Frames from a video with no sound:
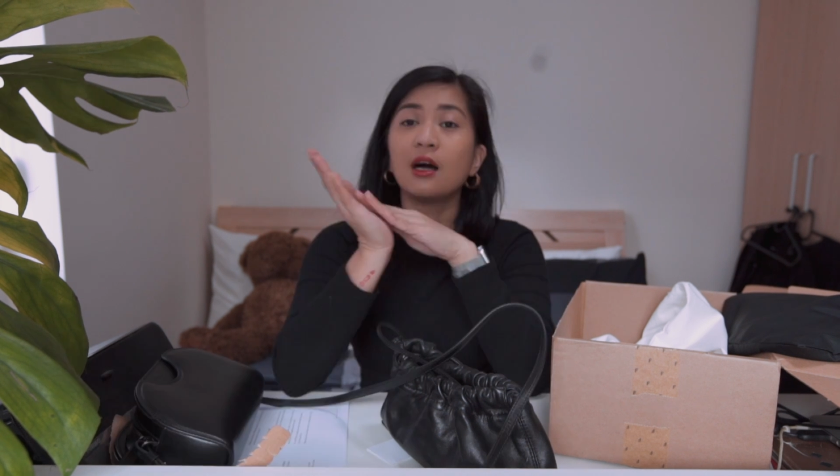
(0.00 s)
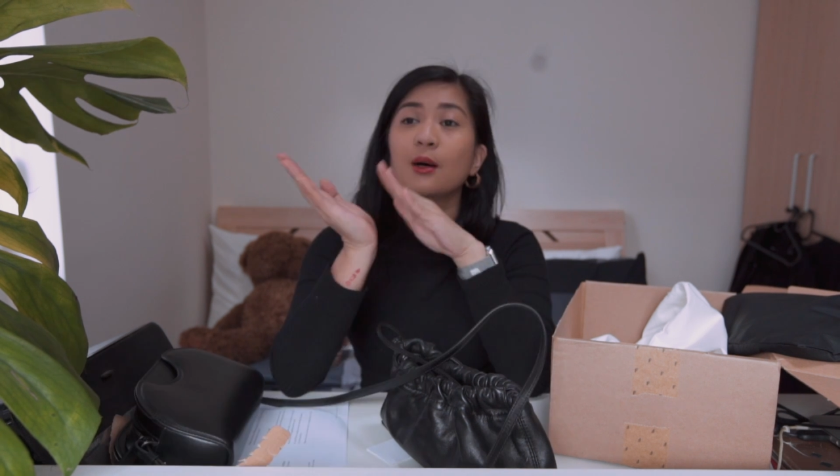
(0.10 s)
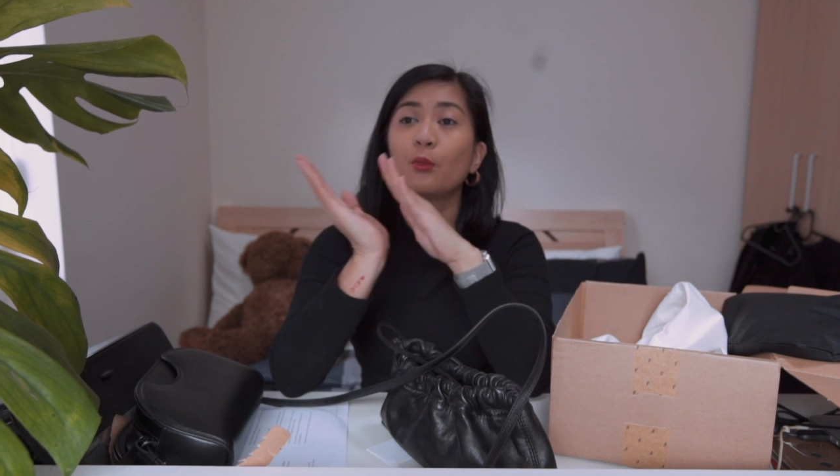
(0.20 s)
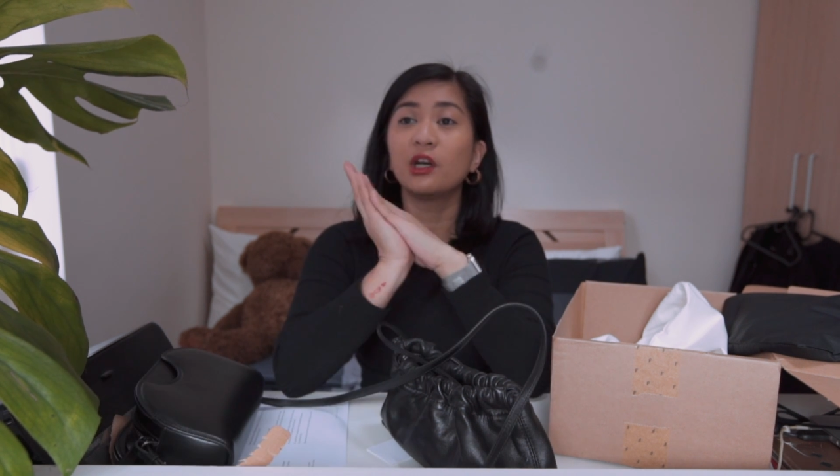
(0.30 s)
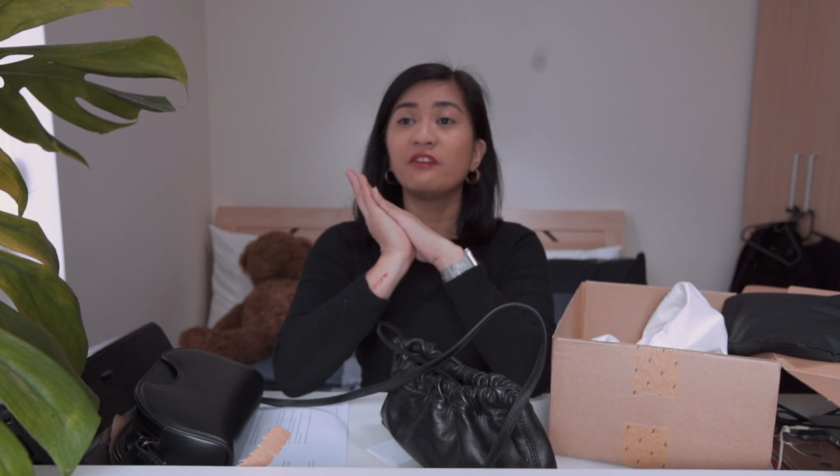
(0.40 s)

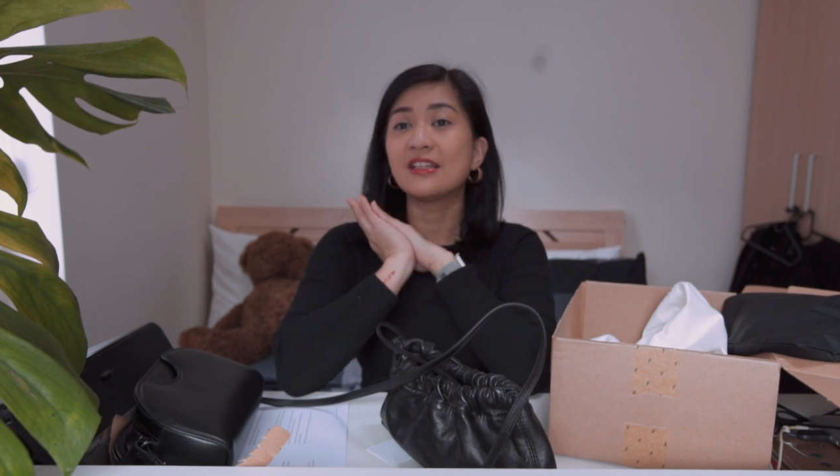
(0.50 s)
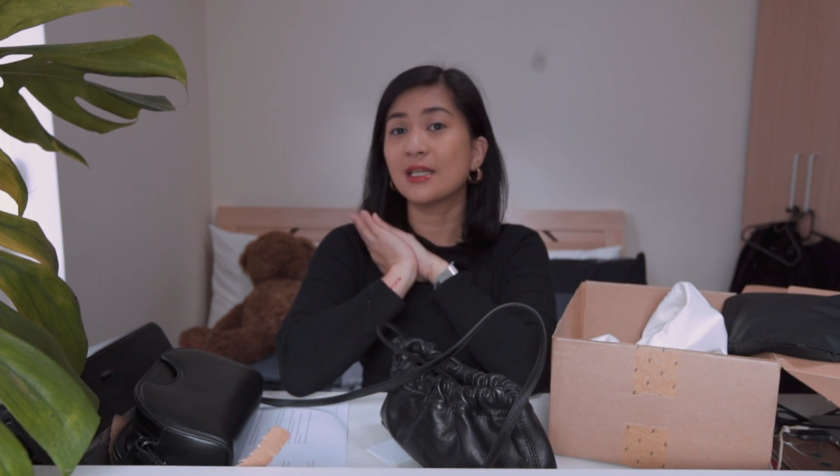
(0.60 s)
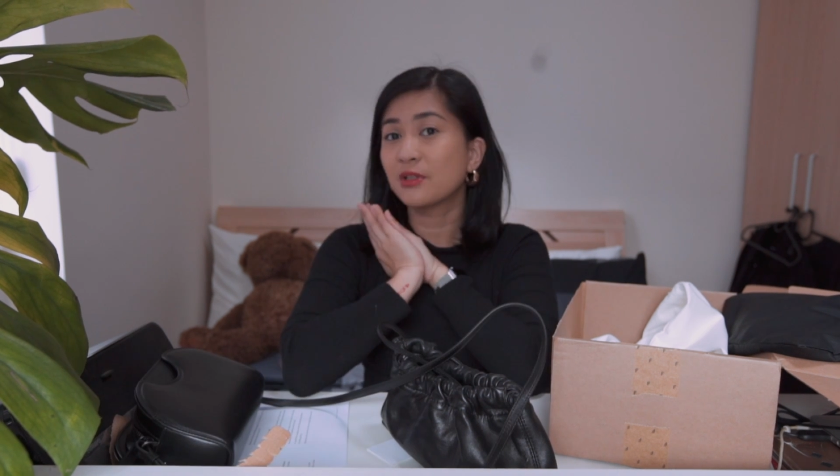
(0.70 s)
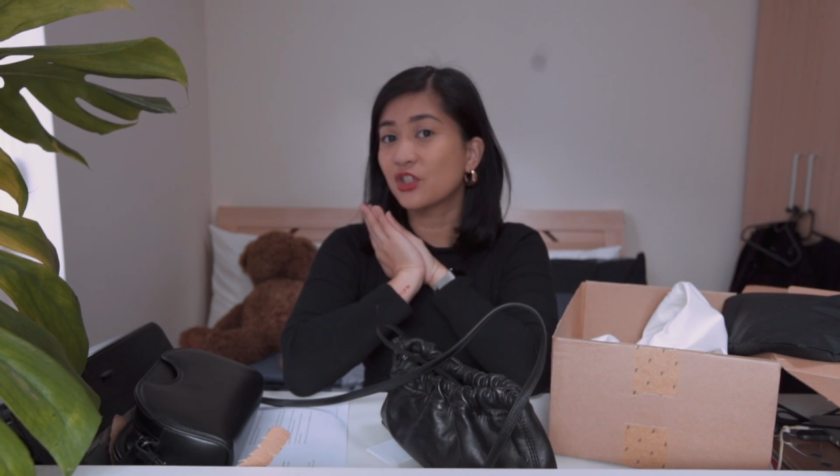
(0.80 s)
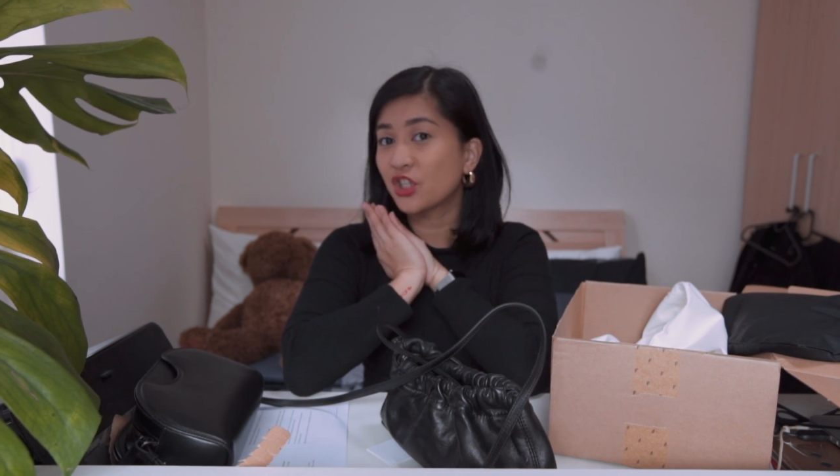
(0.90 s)
One of these
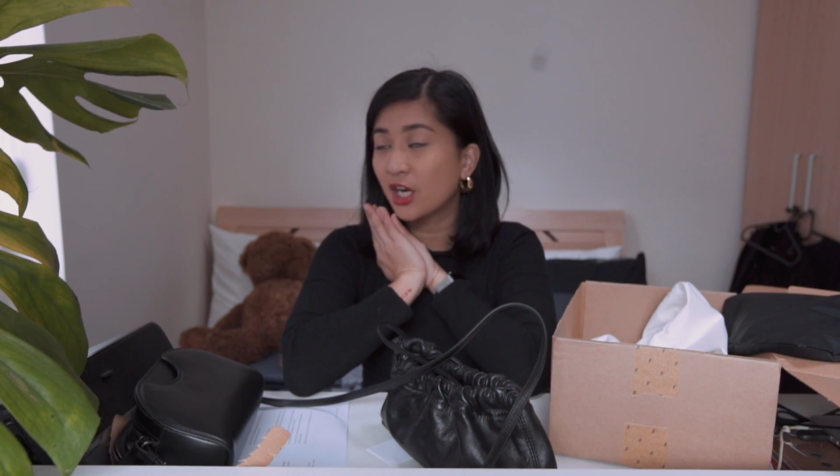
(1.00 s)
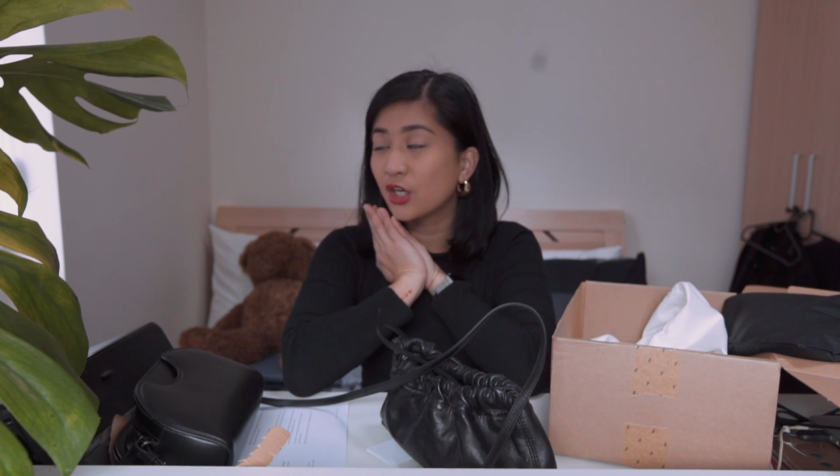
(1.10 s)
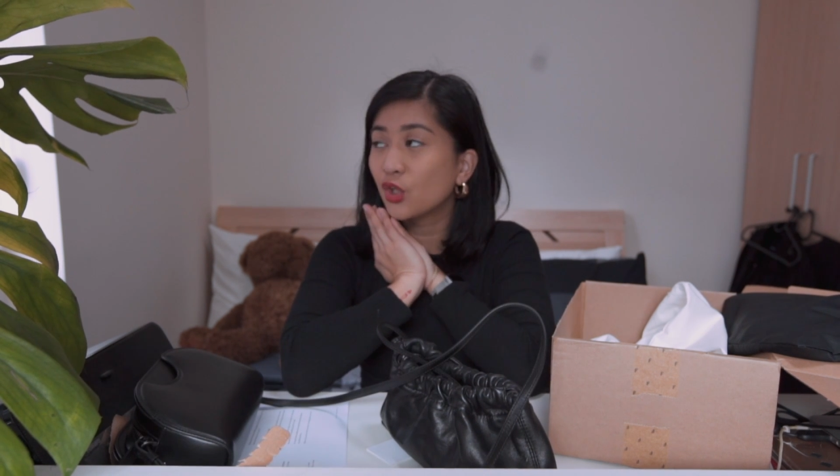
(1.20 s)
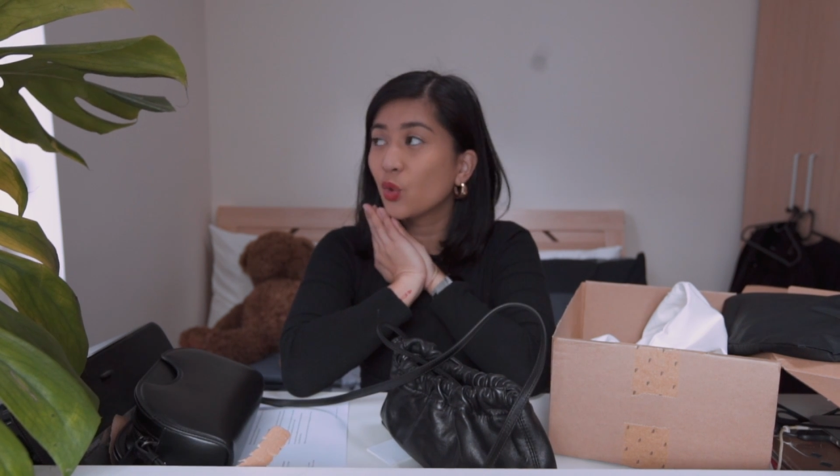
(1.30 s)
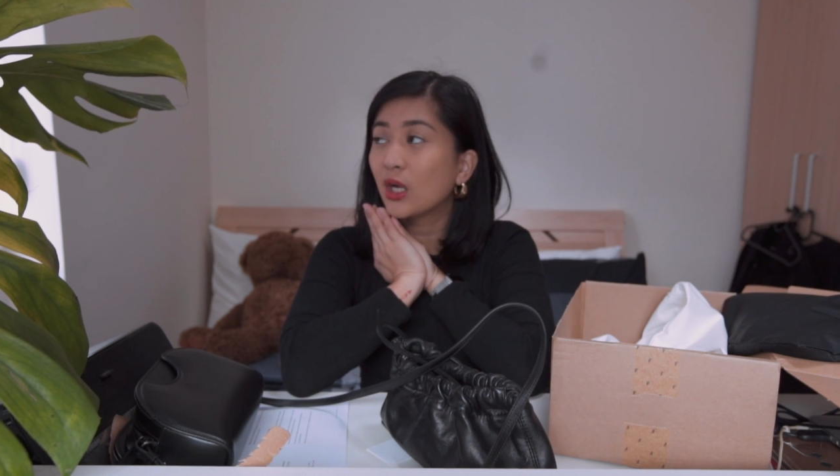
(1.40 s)
days I'm gonna try
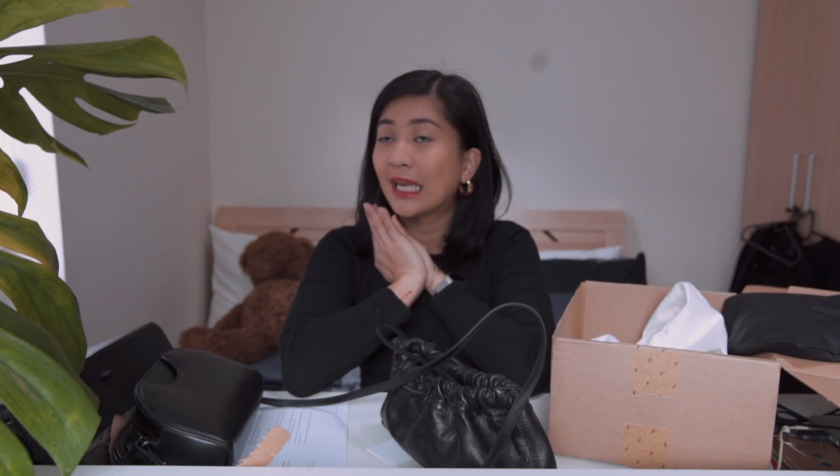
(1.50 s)
to do